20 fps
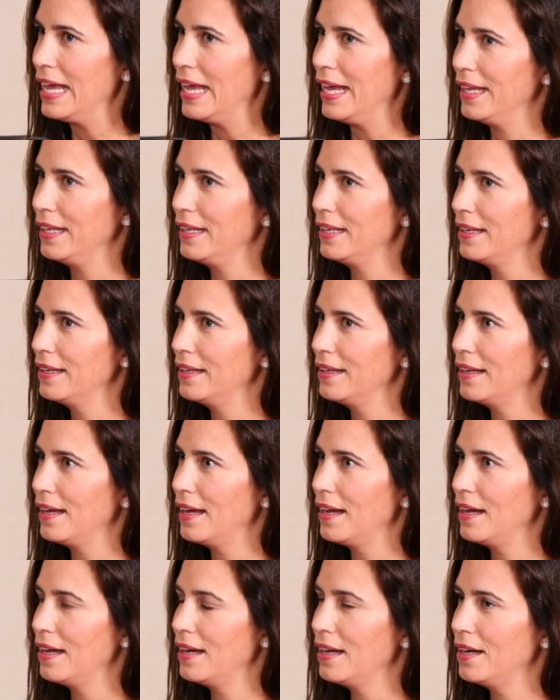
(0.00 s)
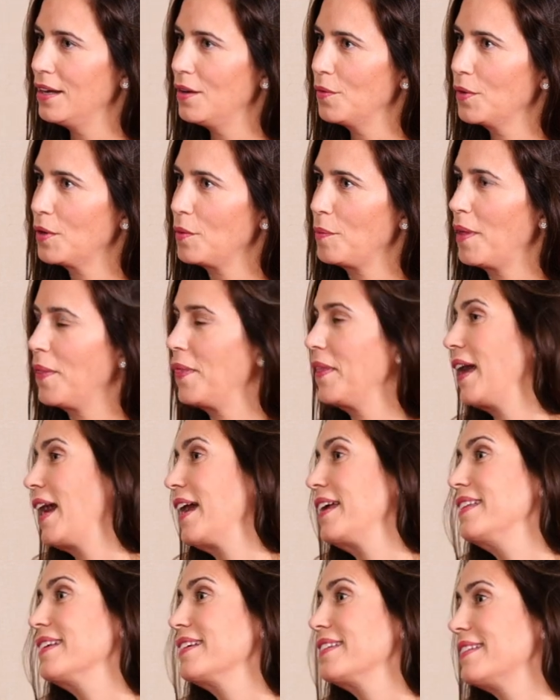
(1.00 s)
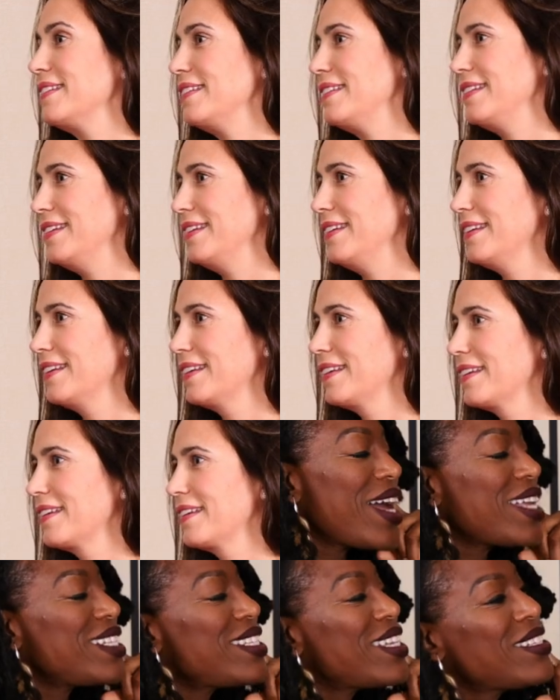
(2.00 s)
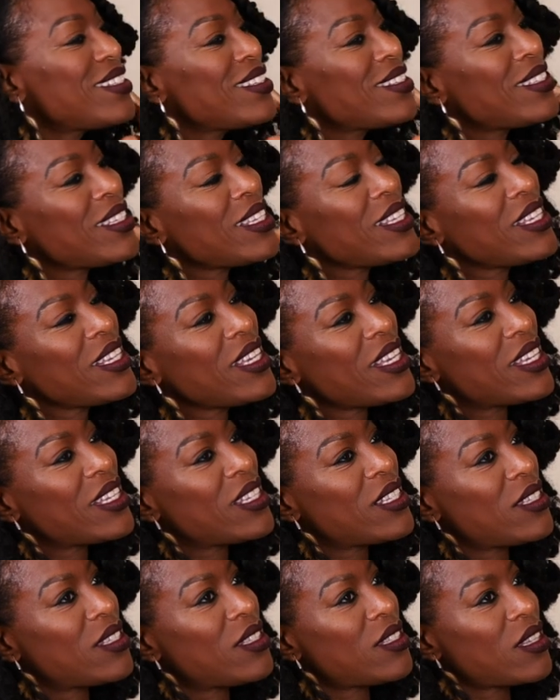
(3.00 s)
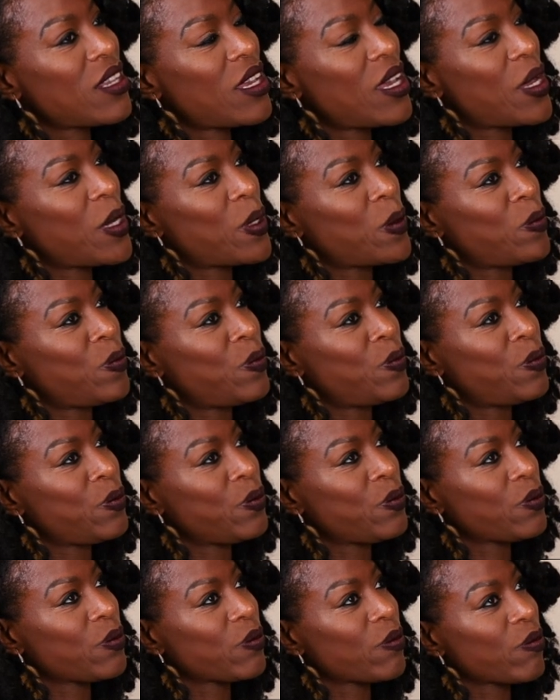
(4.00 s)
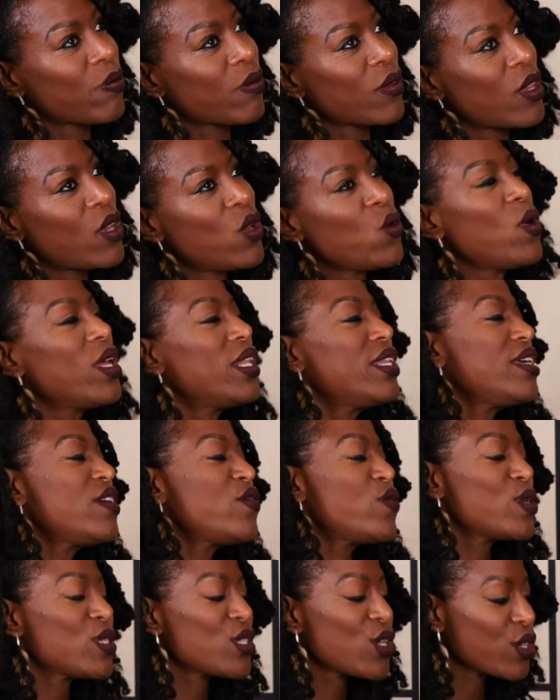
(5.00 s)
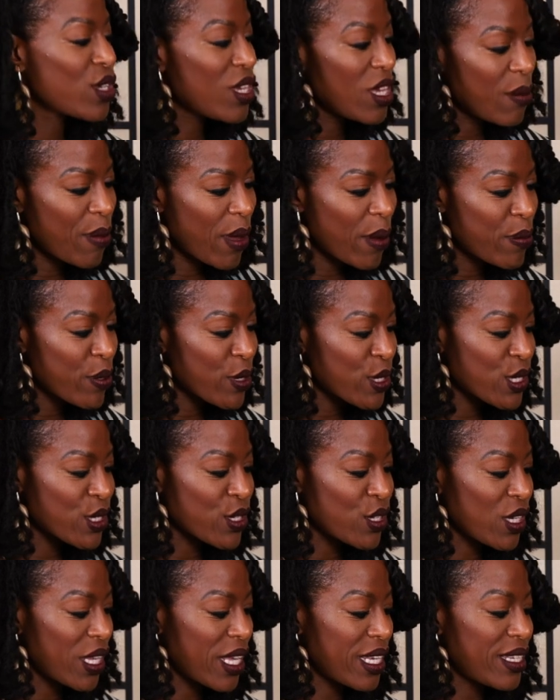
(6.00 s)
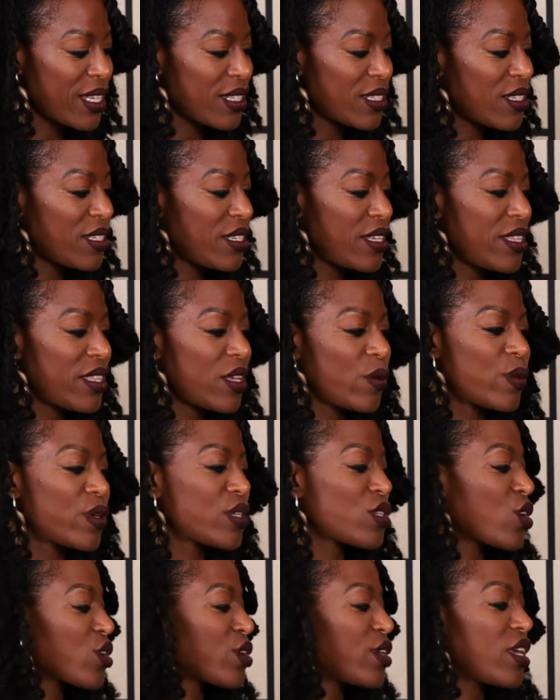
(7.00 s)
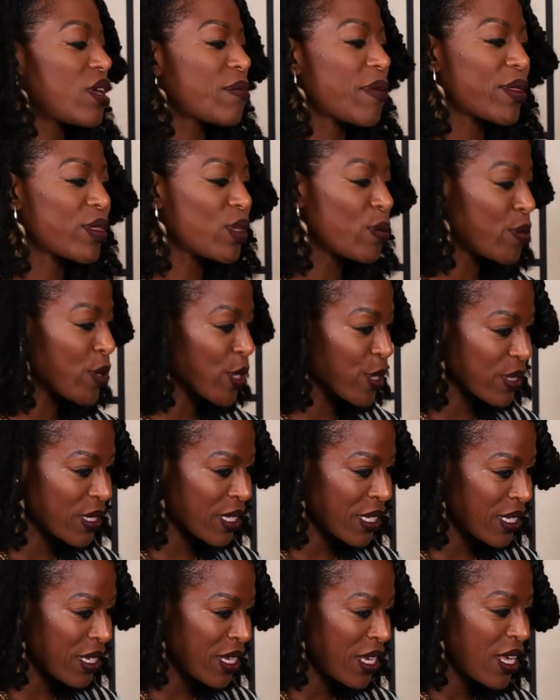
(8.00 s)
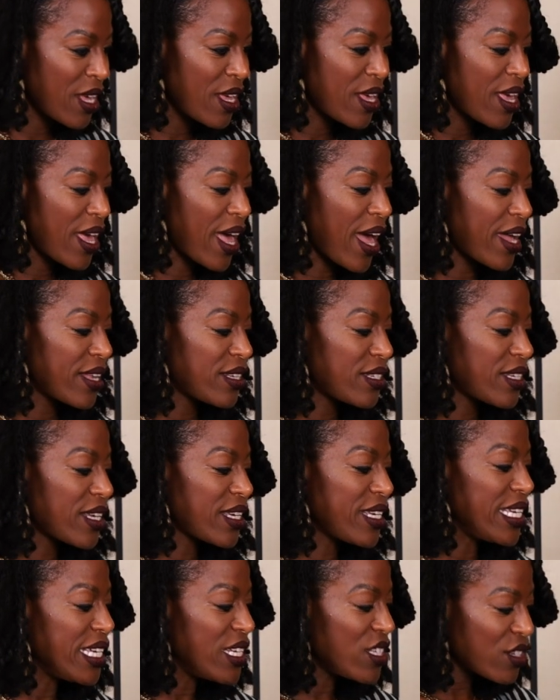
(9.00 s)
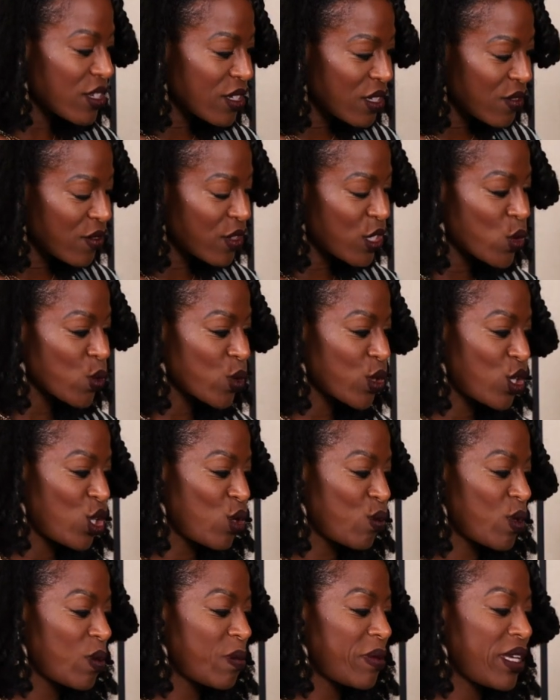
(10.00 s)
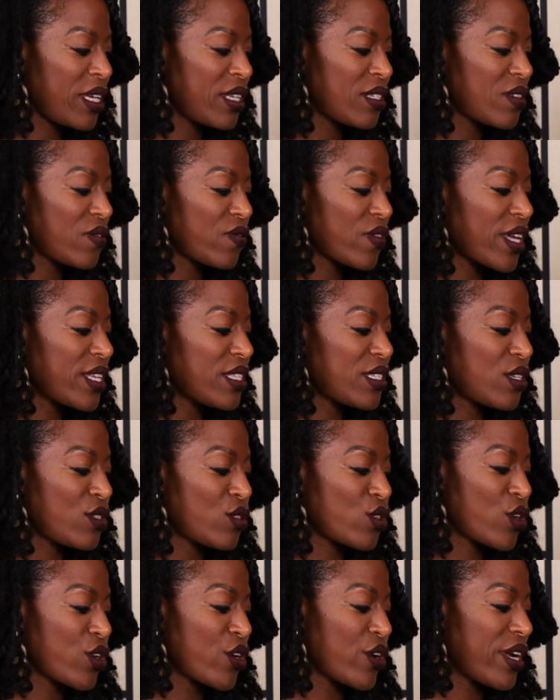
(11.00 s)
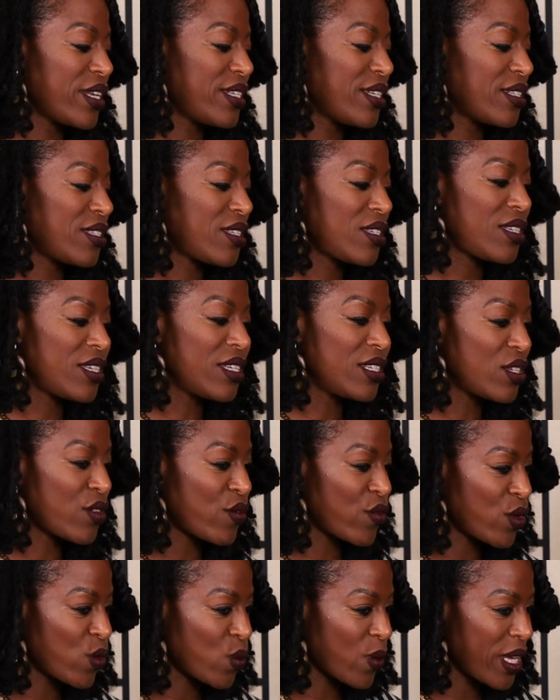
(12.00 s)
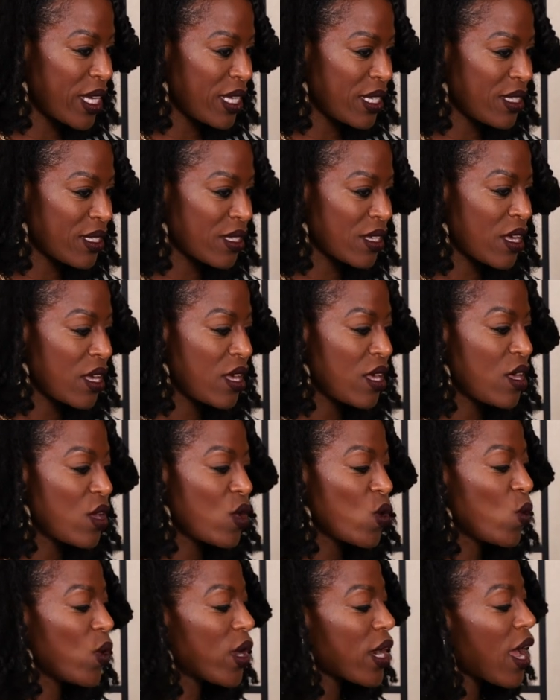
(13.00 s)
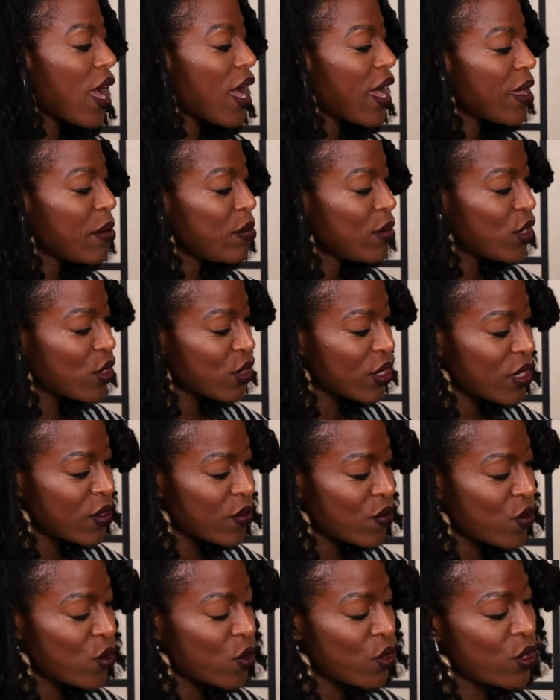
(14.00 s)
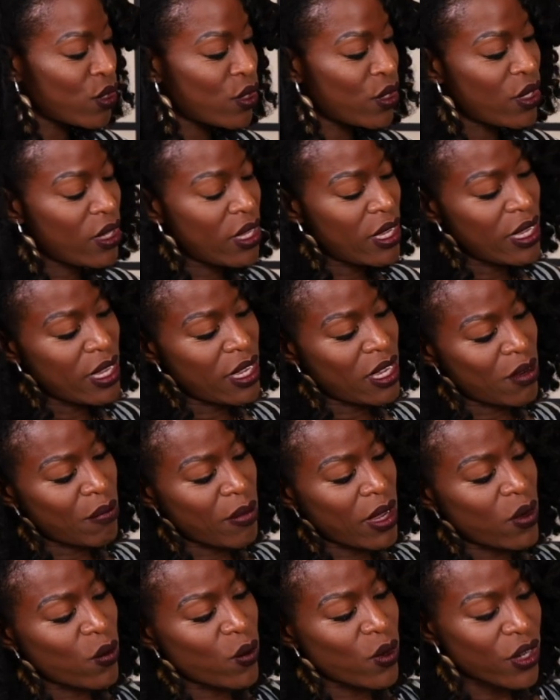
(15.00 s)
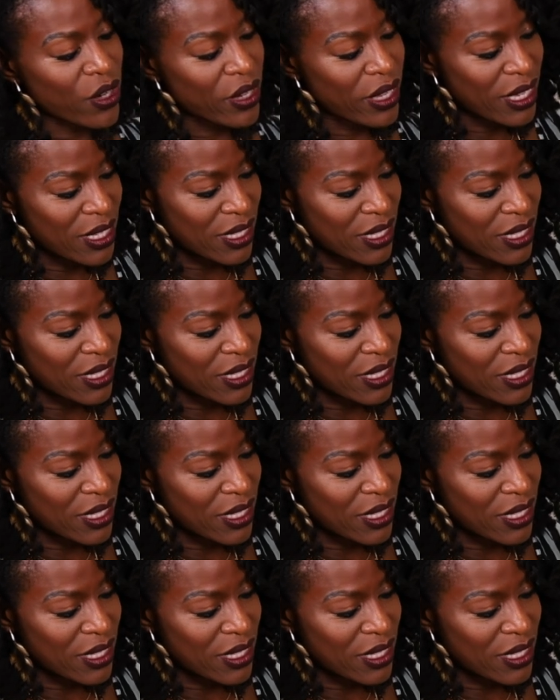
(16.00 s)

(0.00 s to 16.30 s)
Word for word: And uh, what about the identity? Identity is, um, well, if we're talking about personal identity, then we're talking about the person. And each individual human being defines his or her identity in different ways what I'm looking for in my work